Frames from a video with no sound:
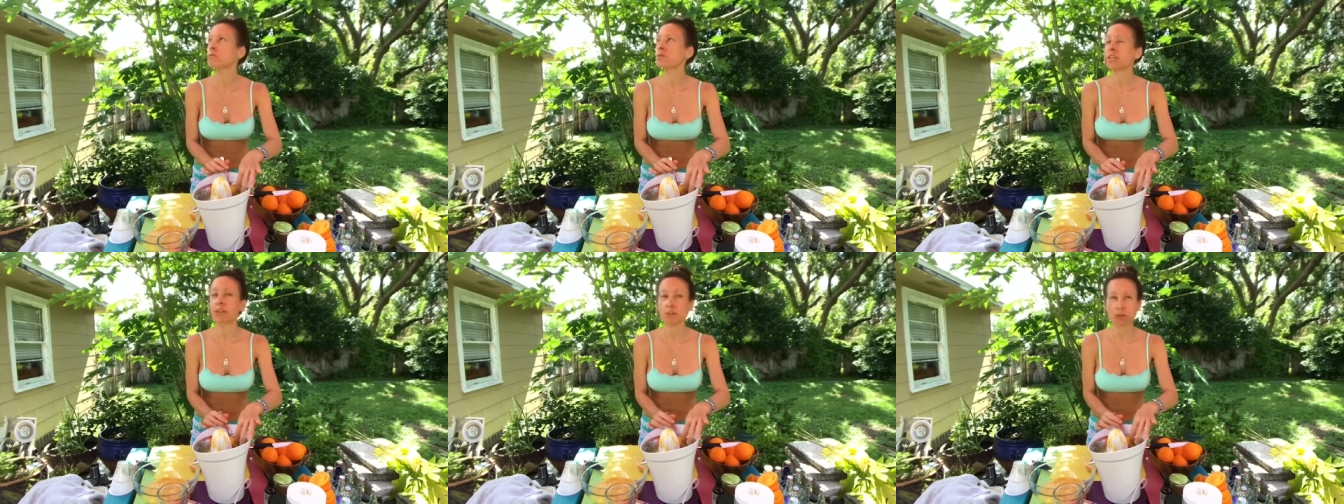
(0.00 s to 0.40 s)

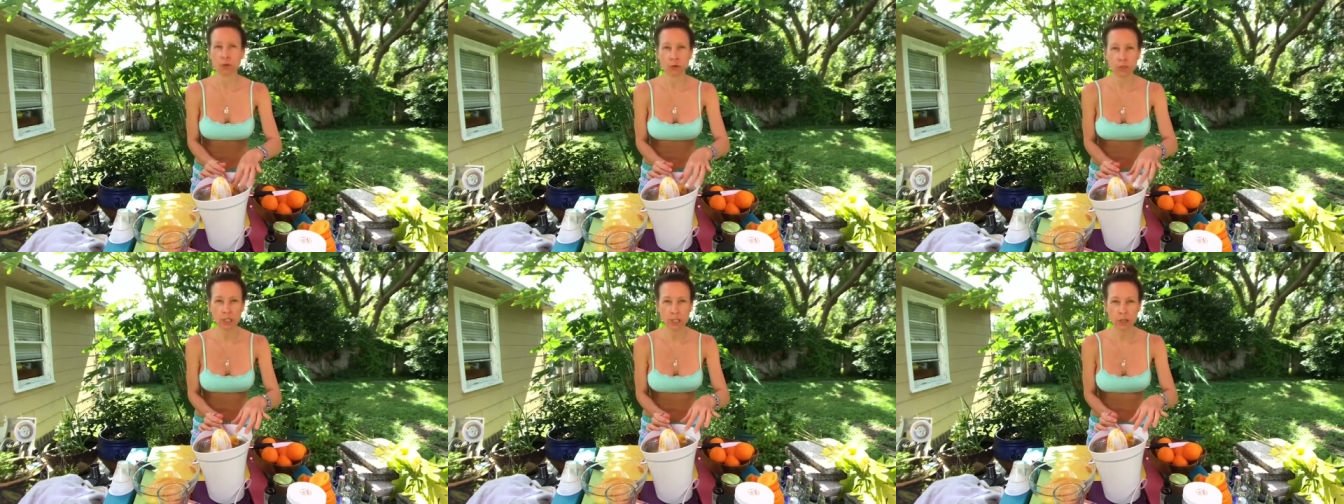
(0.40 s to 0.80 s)

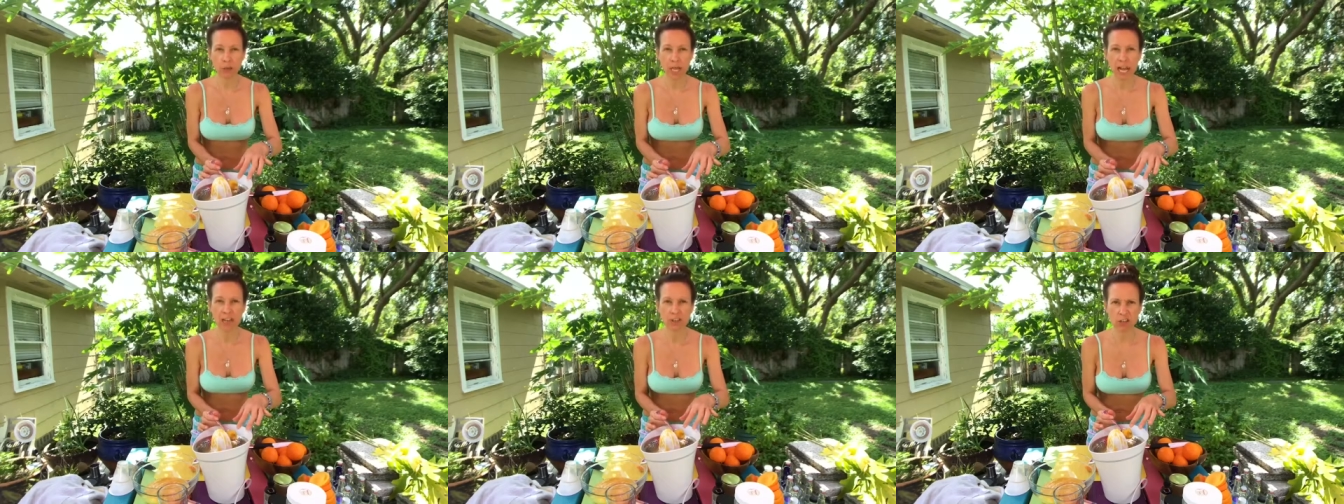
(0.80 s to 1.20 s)
territorial,
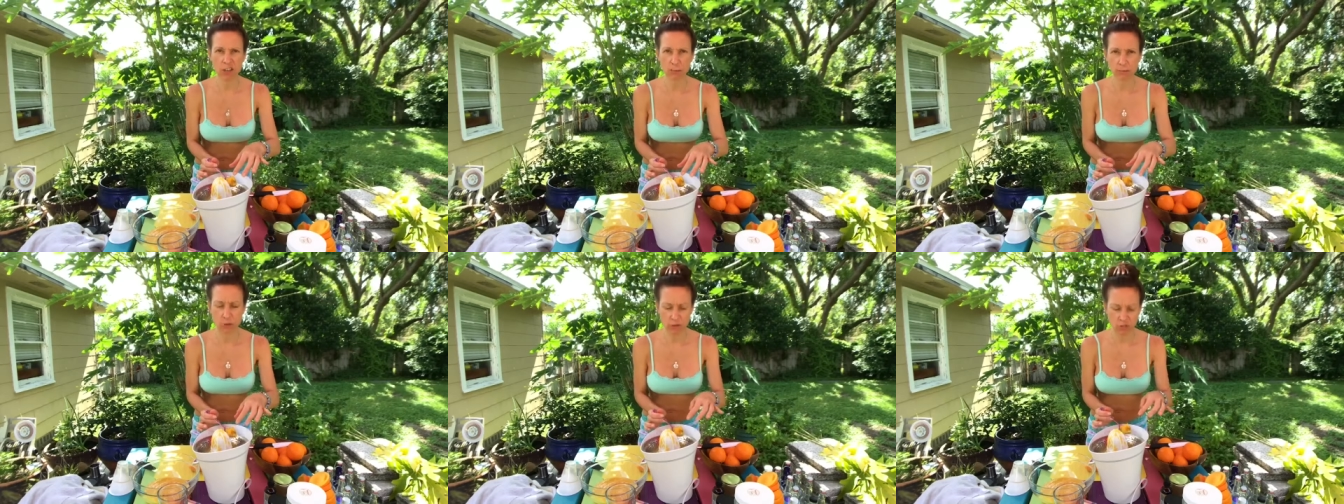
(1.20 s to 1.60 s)
as are
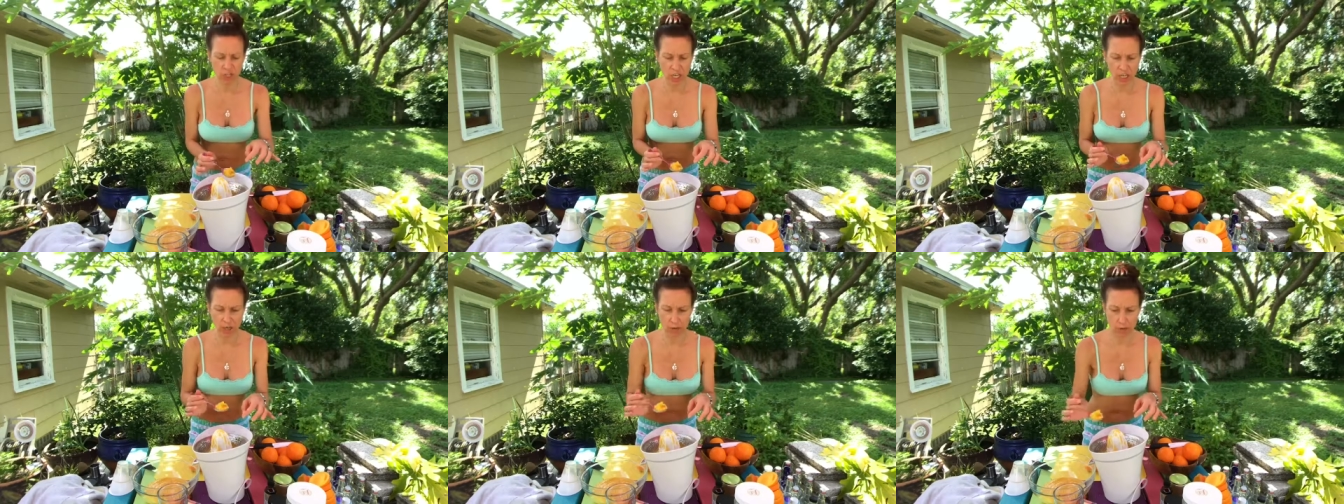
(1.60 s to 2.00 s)
blue
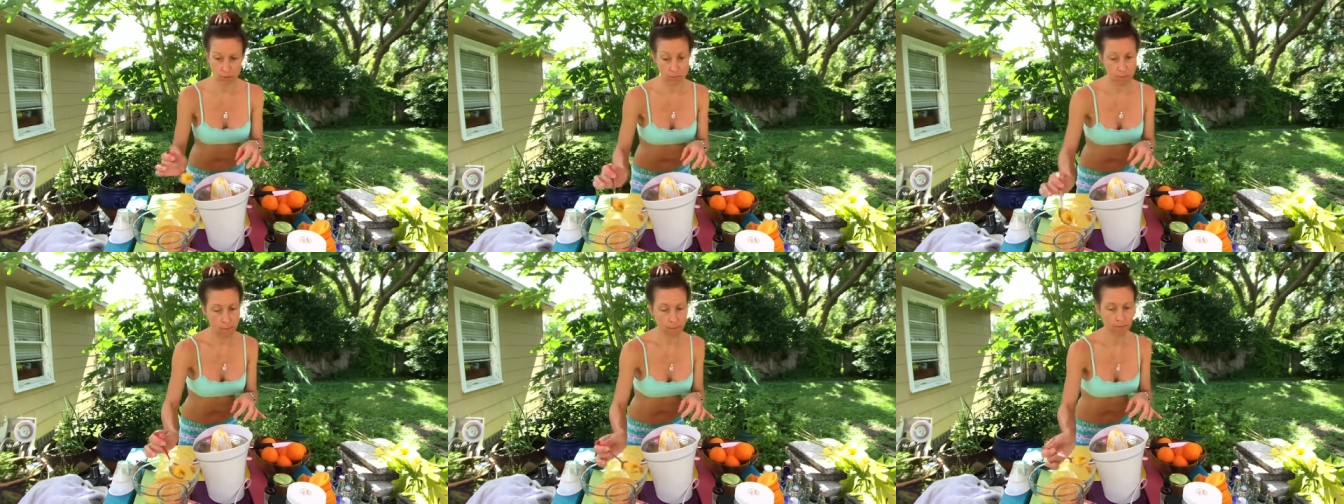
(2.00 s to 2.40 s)
jays.
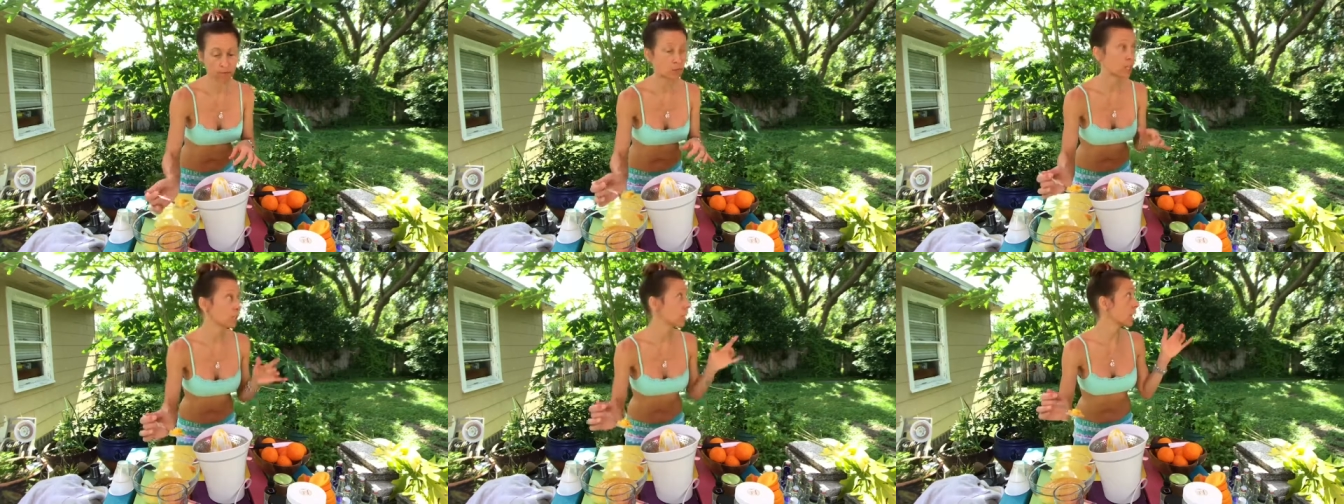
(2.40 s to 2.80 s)

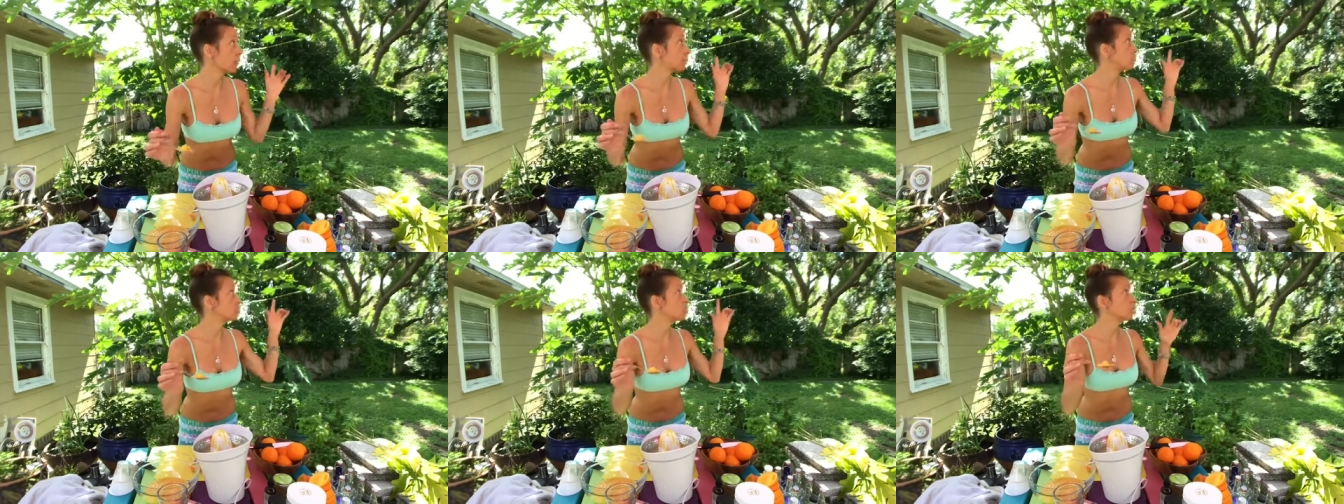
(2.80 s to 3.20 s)
We've got a lot
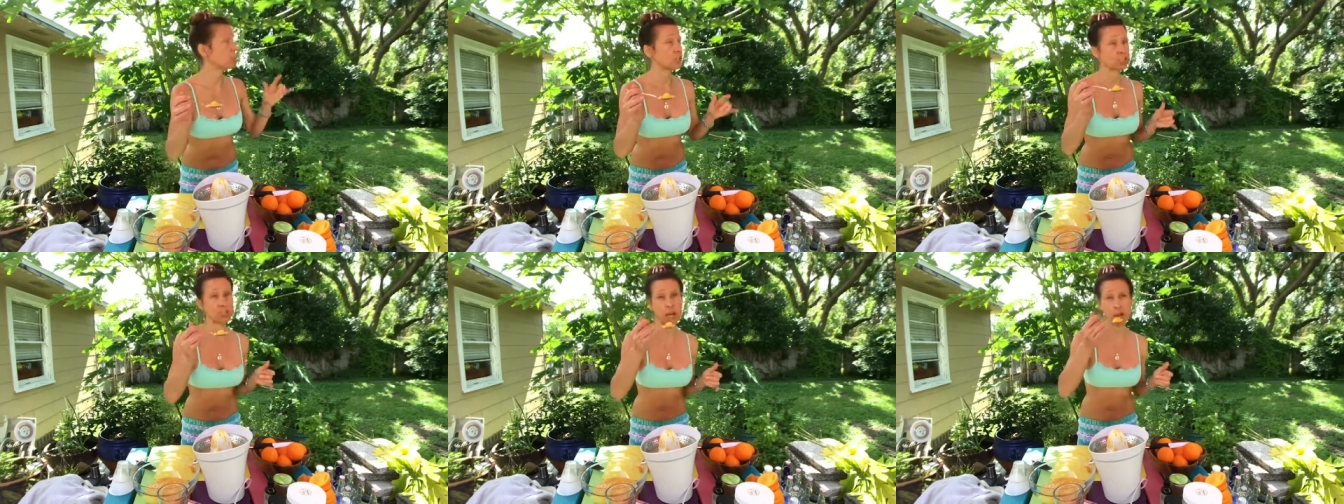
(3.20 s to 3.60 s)
of blue
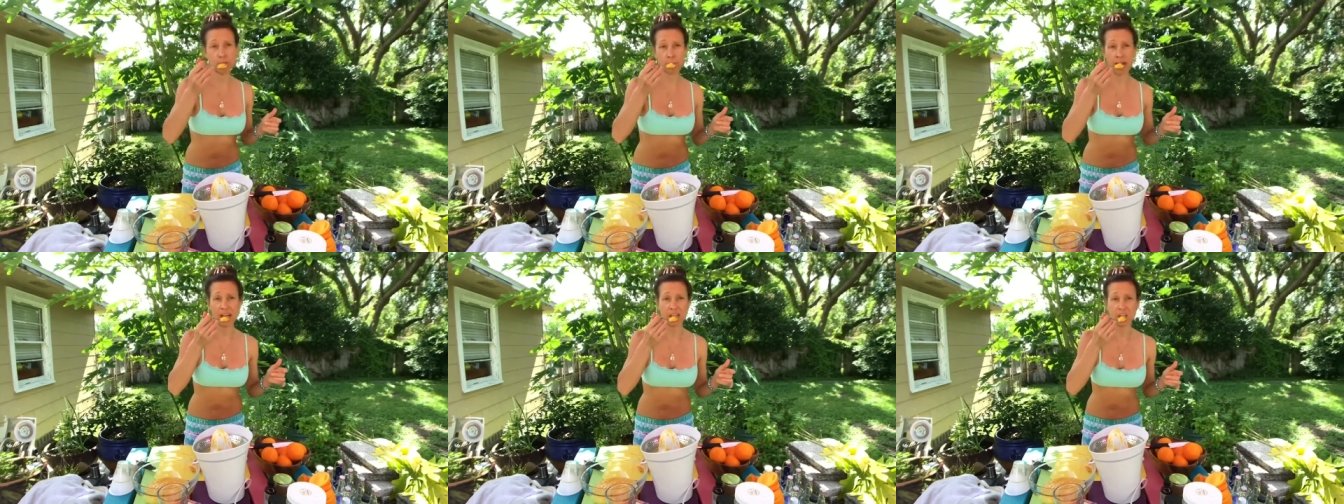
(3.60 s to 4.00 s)
jays
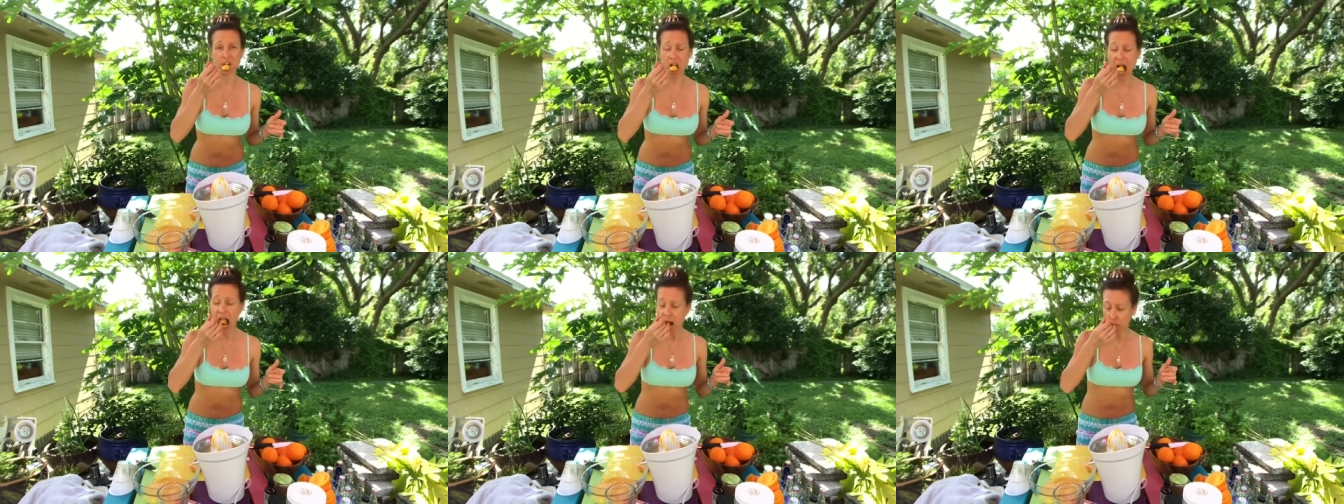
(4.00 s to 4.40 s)
out back here.